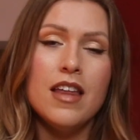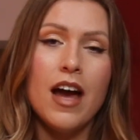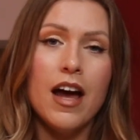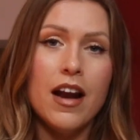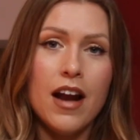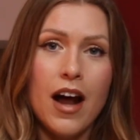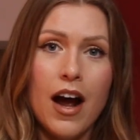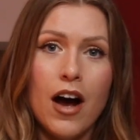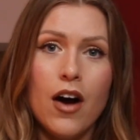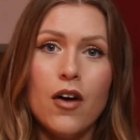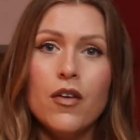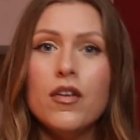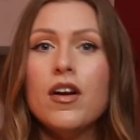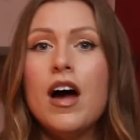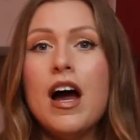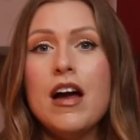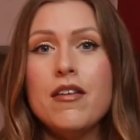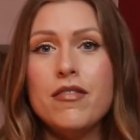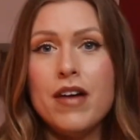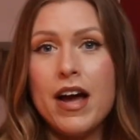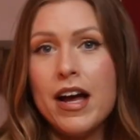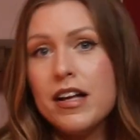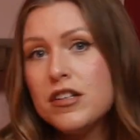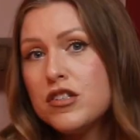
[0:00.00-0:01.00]
that out.
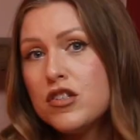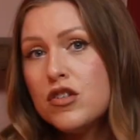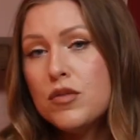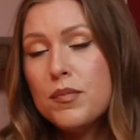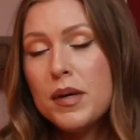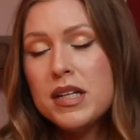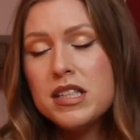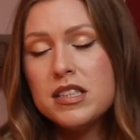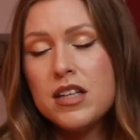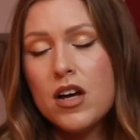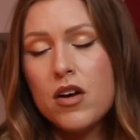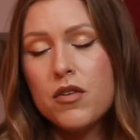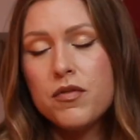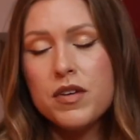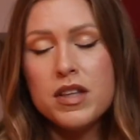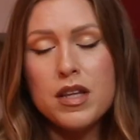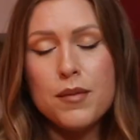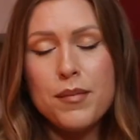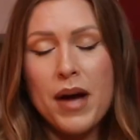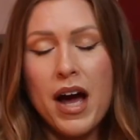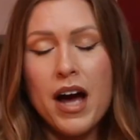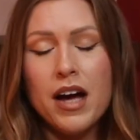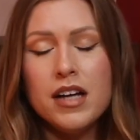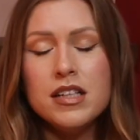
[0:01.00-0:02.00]
I've had to myself in
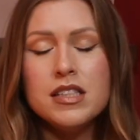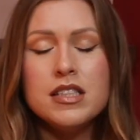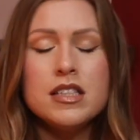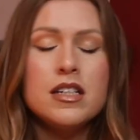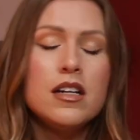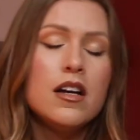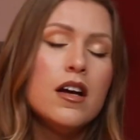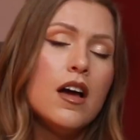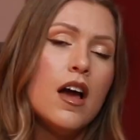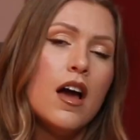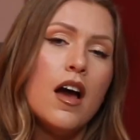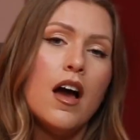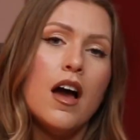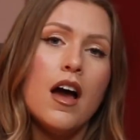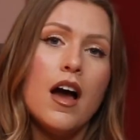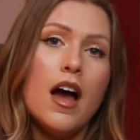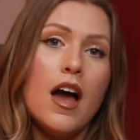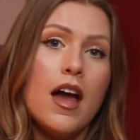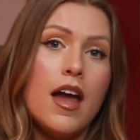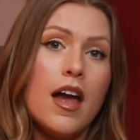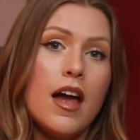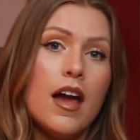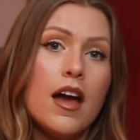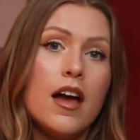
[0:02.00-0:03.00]
the past,
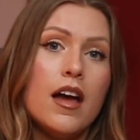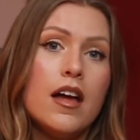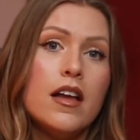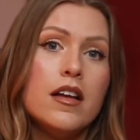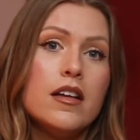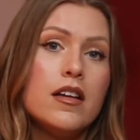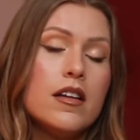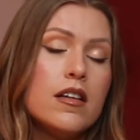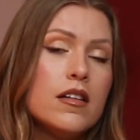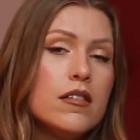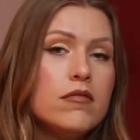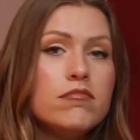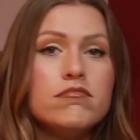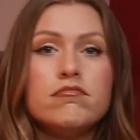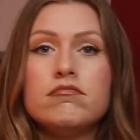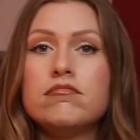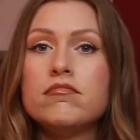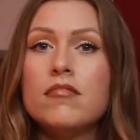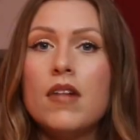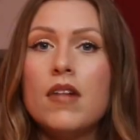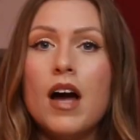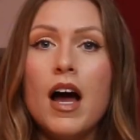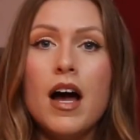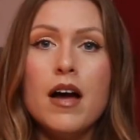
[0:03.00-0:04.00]
and
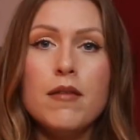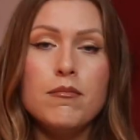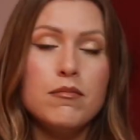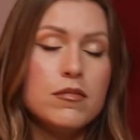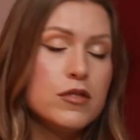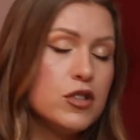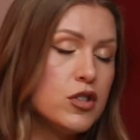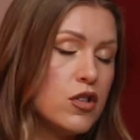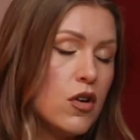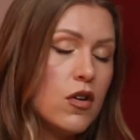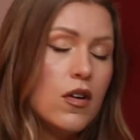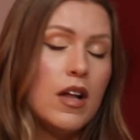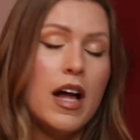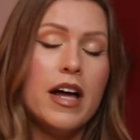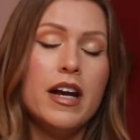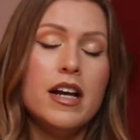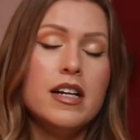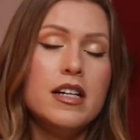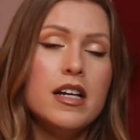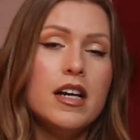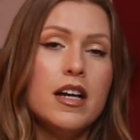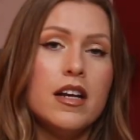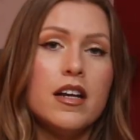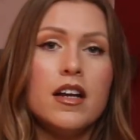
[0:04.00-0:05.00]
I'm so glad I
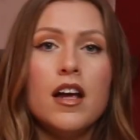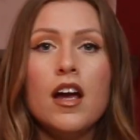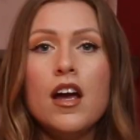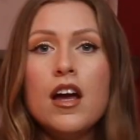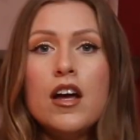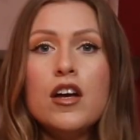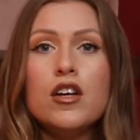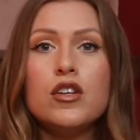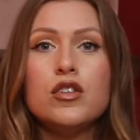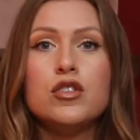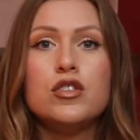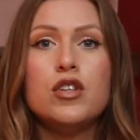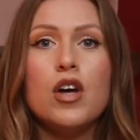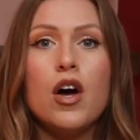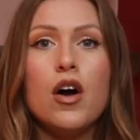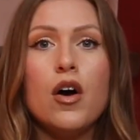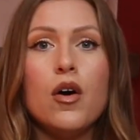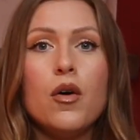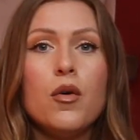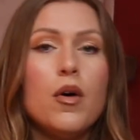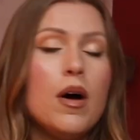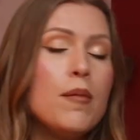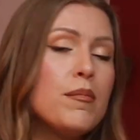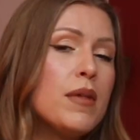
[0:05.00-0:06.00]
did.
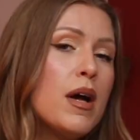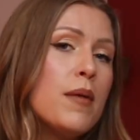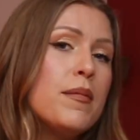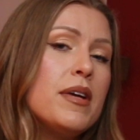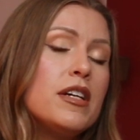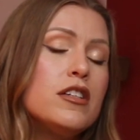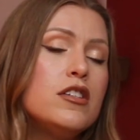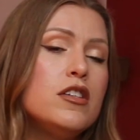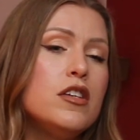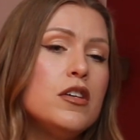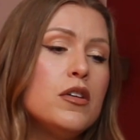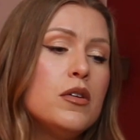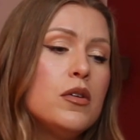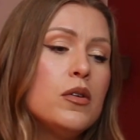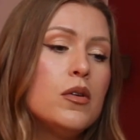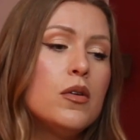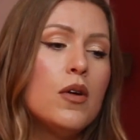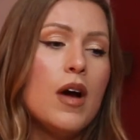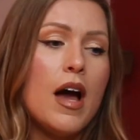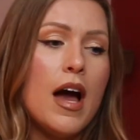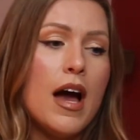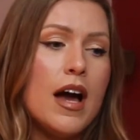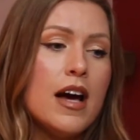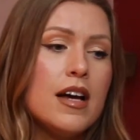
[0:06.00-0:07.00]
So I'm coming to you
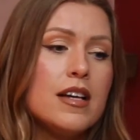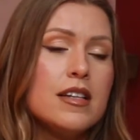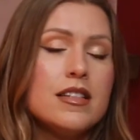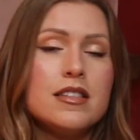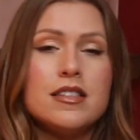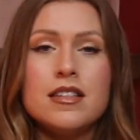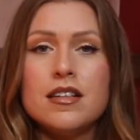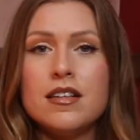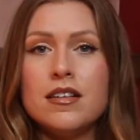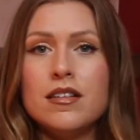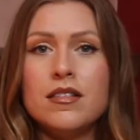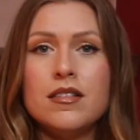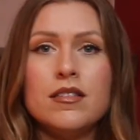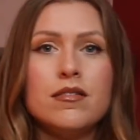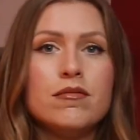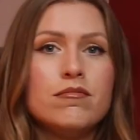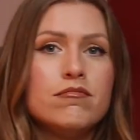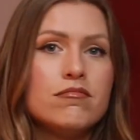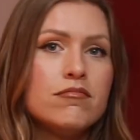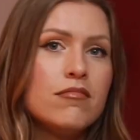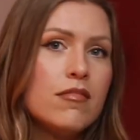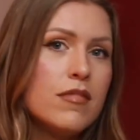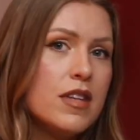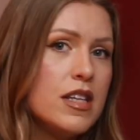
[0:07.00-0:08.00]
as
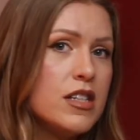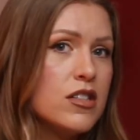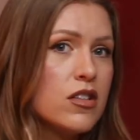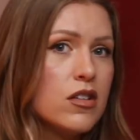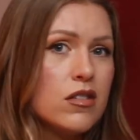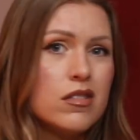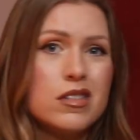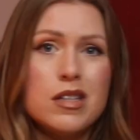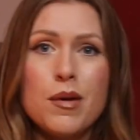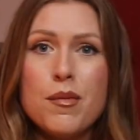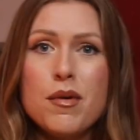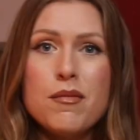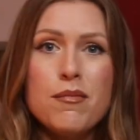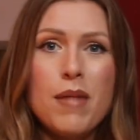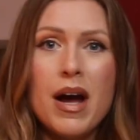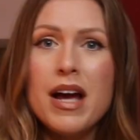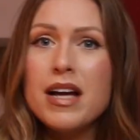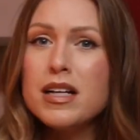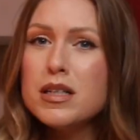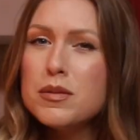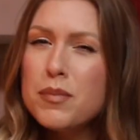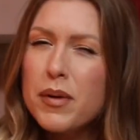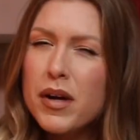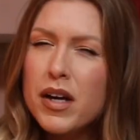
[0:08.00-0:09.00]
these are some of my
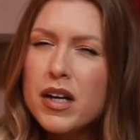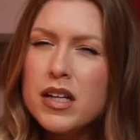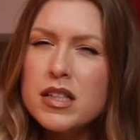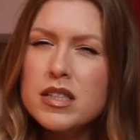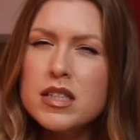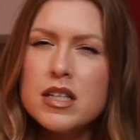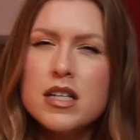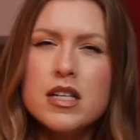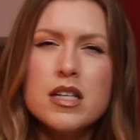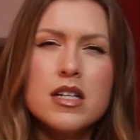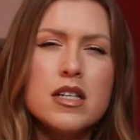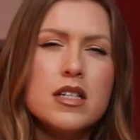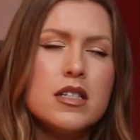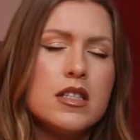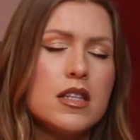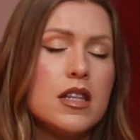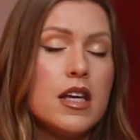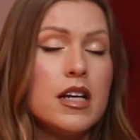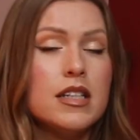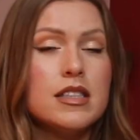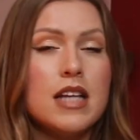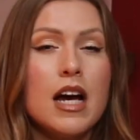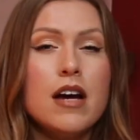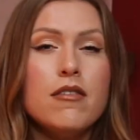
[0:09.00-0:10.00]
experiences,
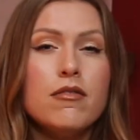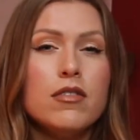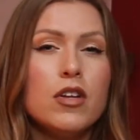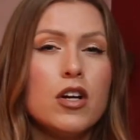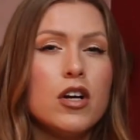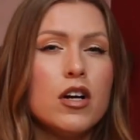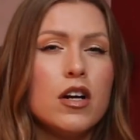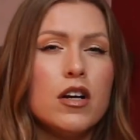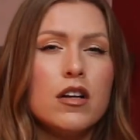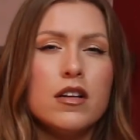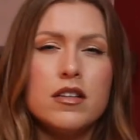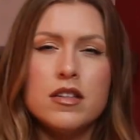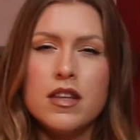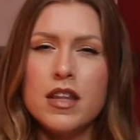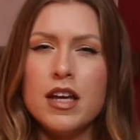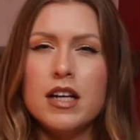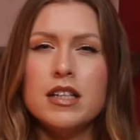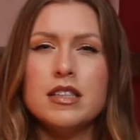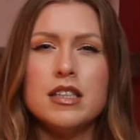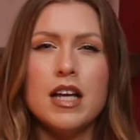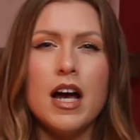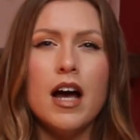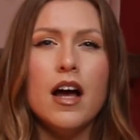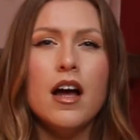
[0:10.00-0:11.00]
things I've learned,
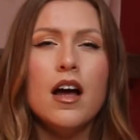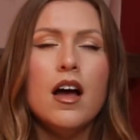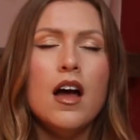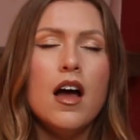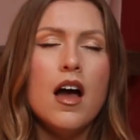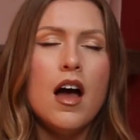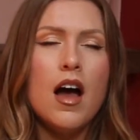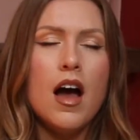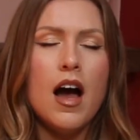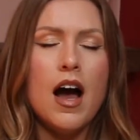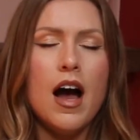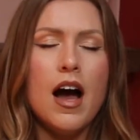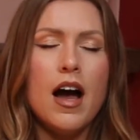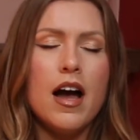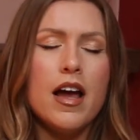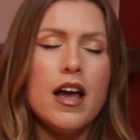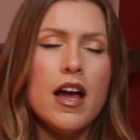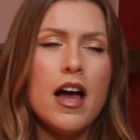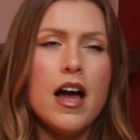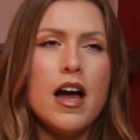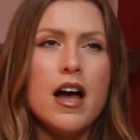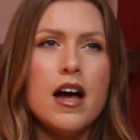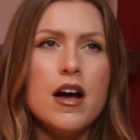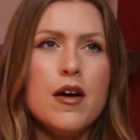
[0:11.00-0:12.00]
things that I
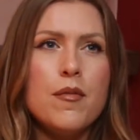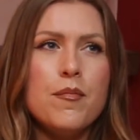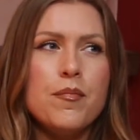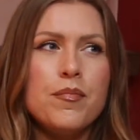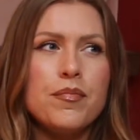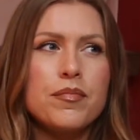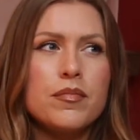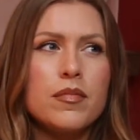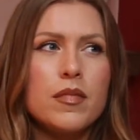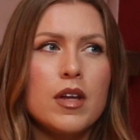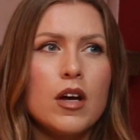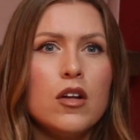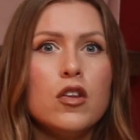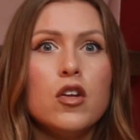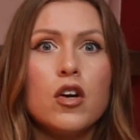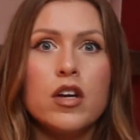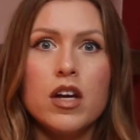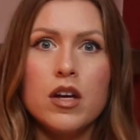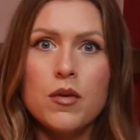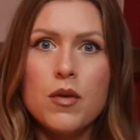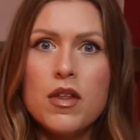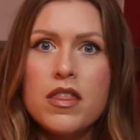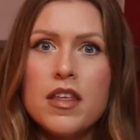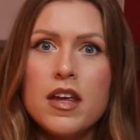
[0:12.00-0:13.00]
am
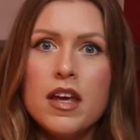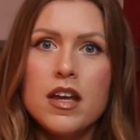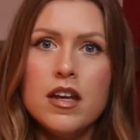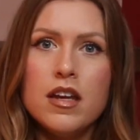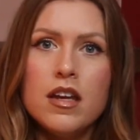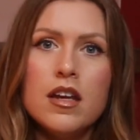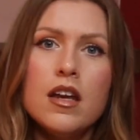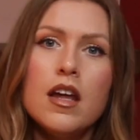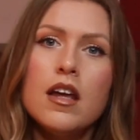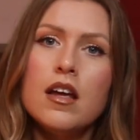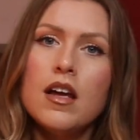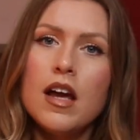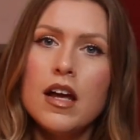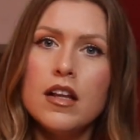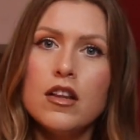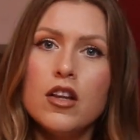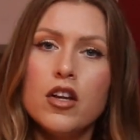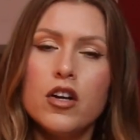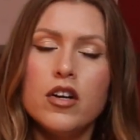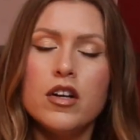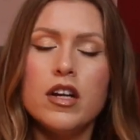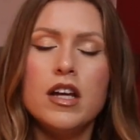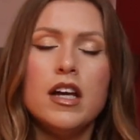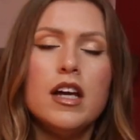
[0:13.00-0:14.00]
looking within and
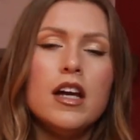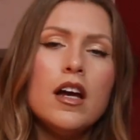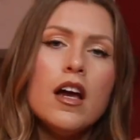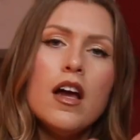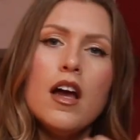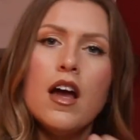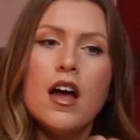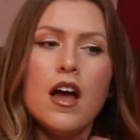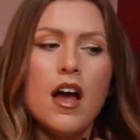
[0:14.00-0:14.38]
learning.